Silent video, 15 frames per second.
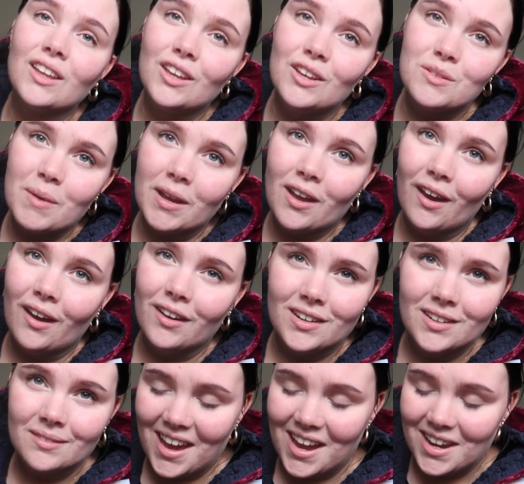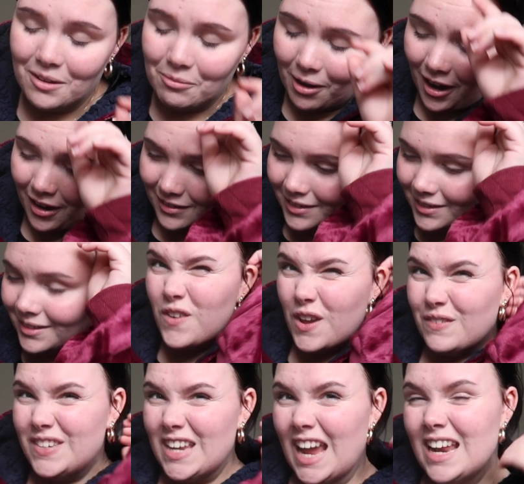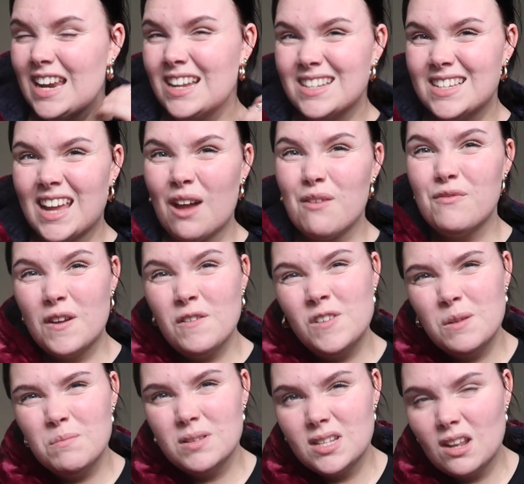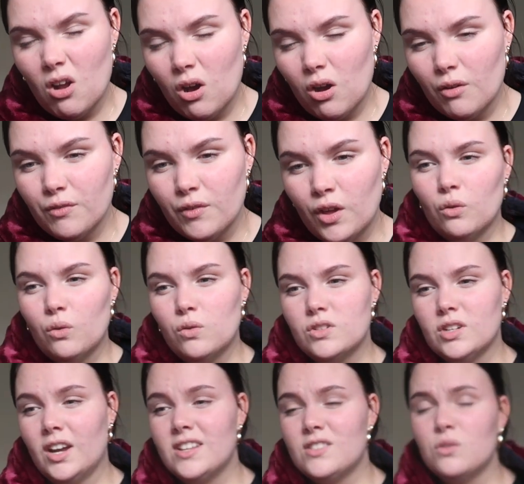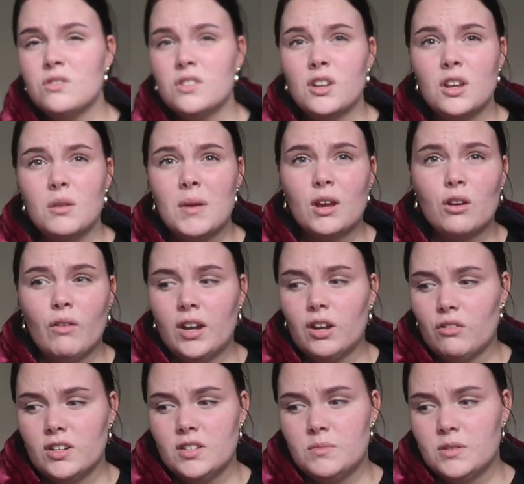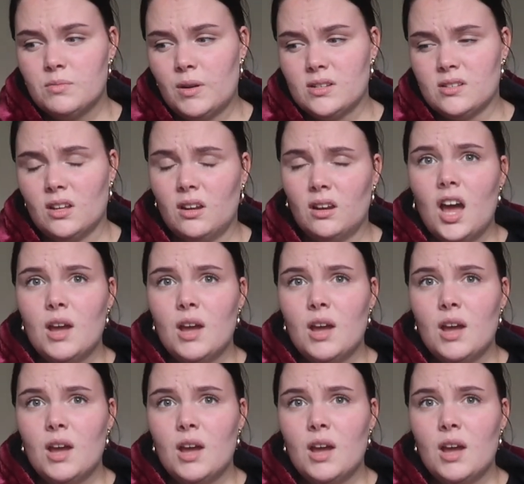use my code EilidhBrown15 to get 15% off your order. It's also going to be a great Christmas present.